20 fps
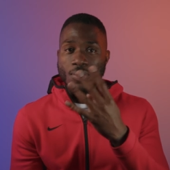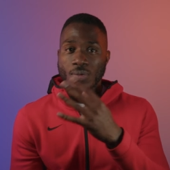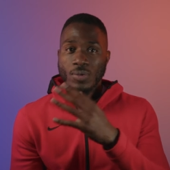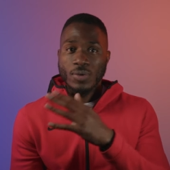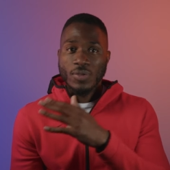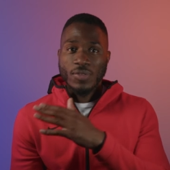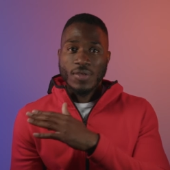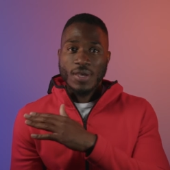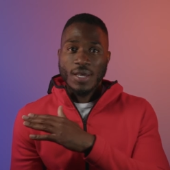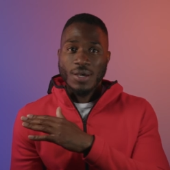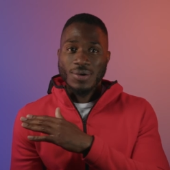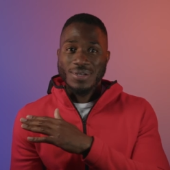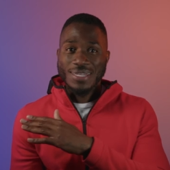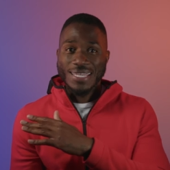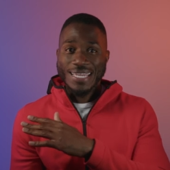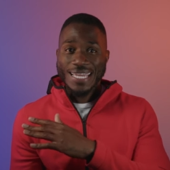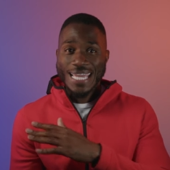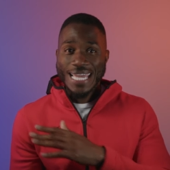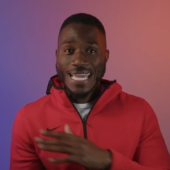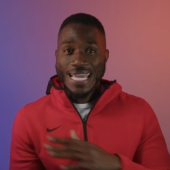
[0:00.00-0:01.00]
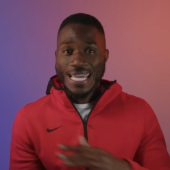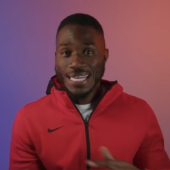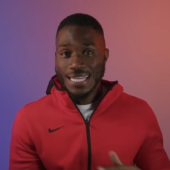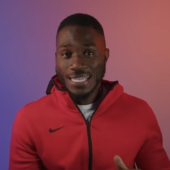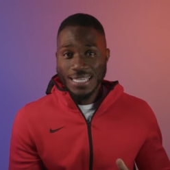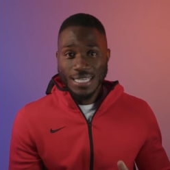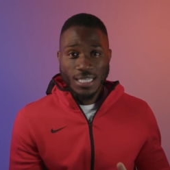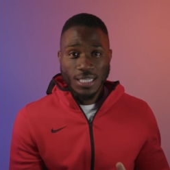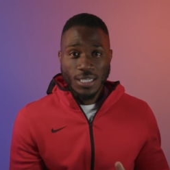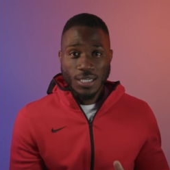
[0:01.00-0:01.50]
without
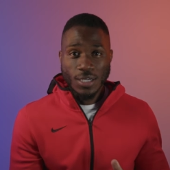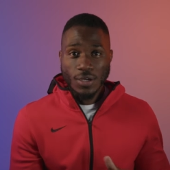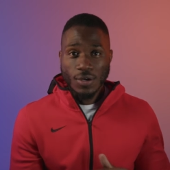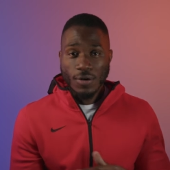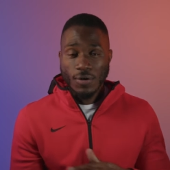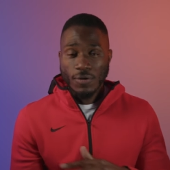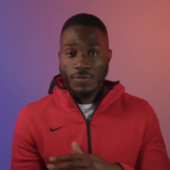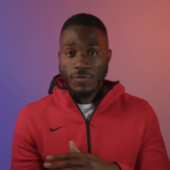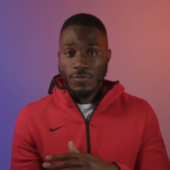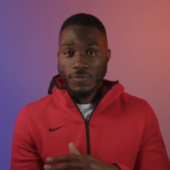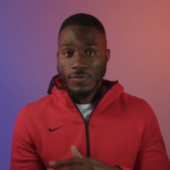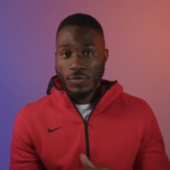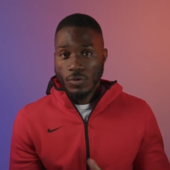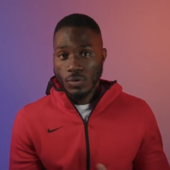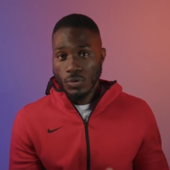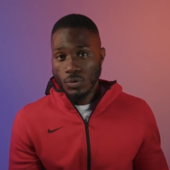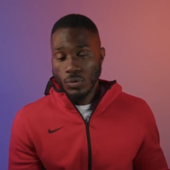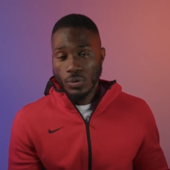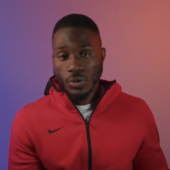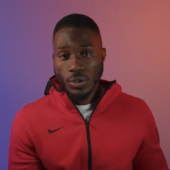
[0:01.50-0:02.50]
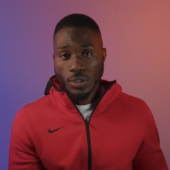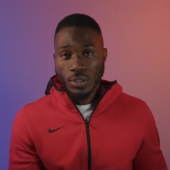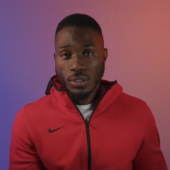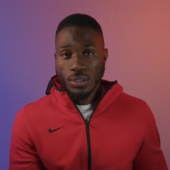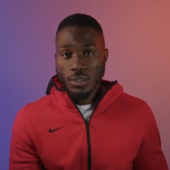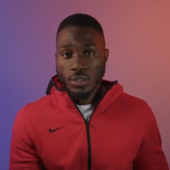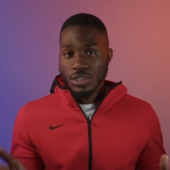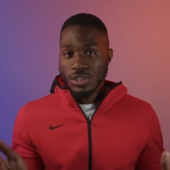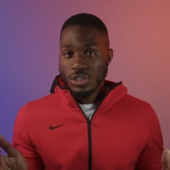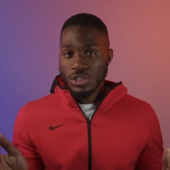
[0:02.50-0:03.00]
any food,
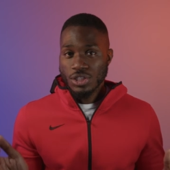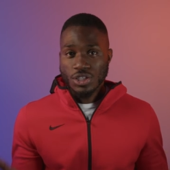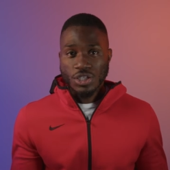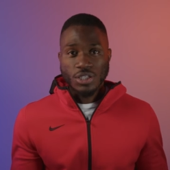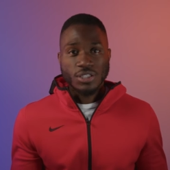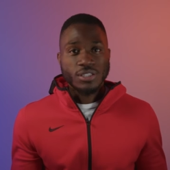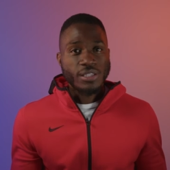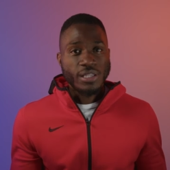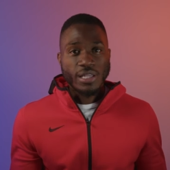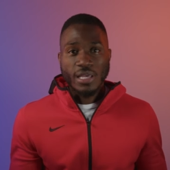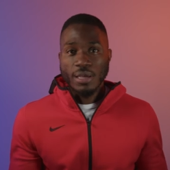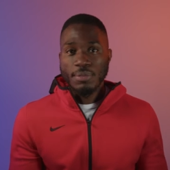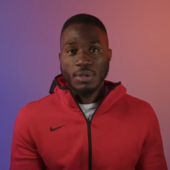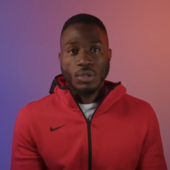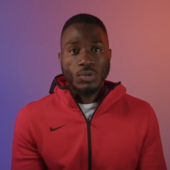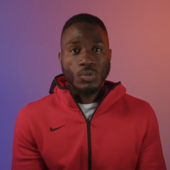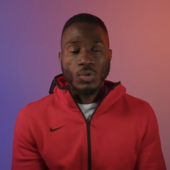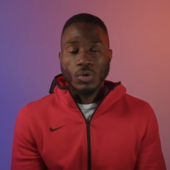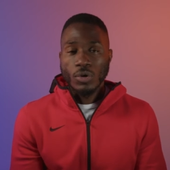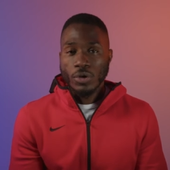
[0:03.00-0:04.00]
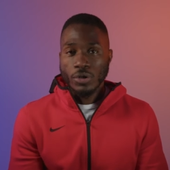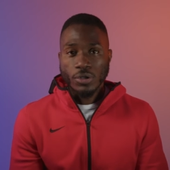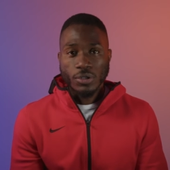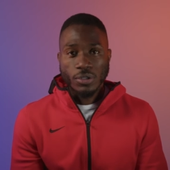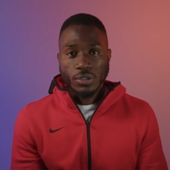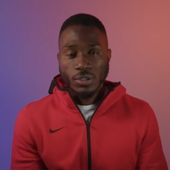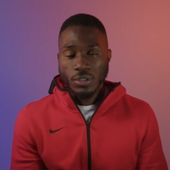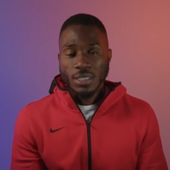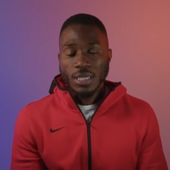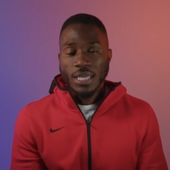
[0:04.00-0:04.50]
just lemon water
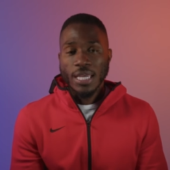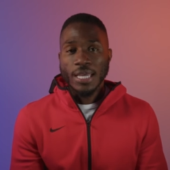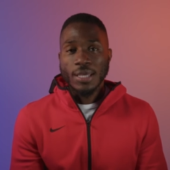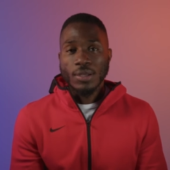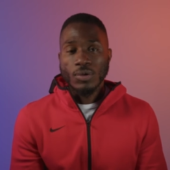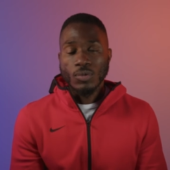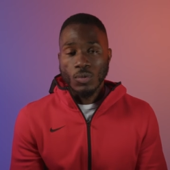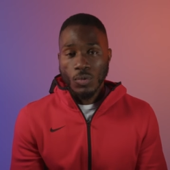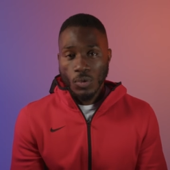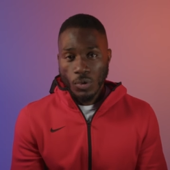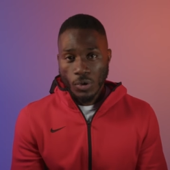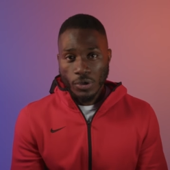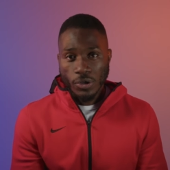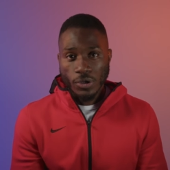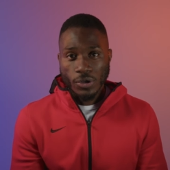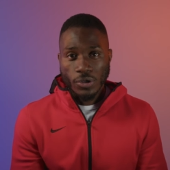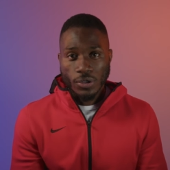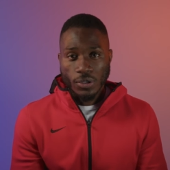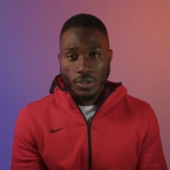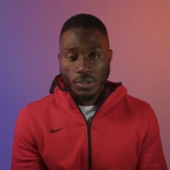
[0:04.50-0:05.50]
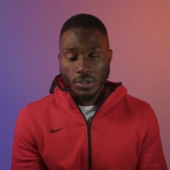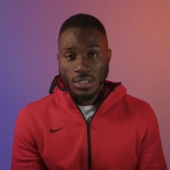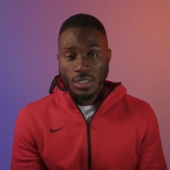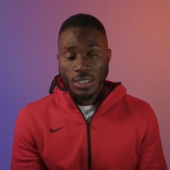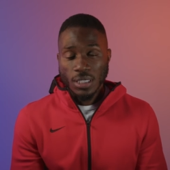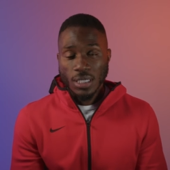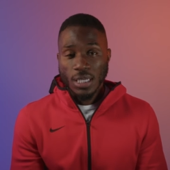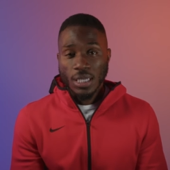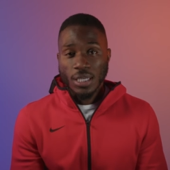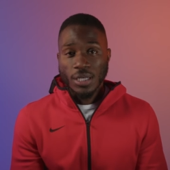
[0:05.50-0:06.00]
and water,
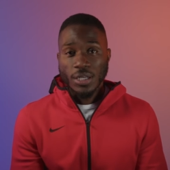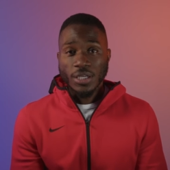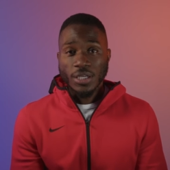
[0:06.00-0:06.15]
and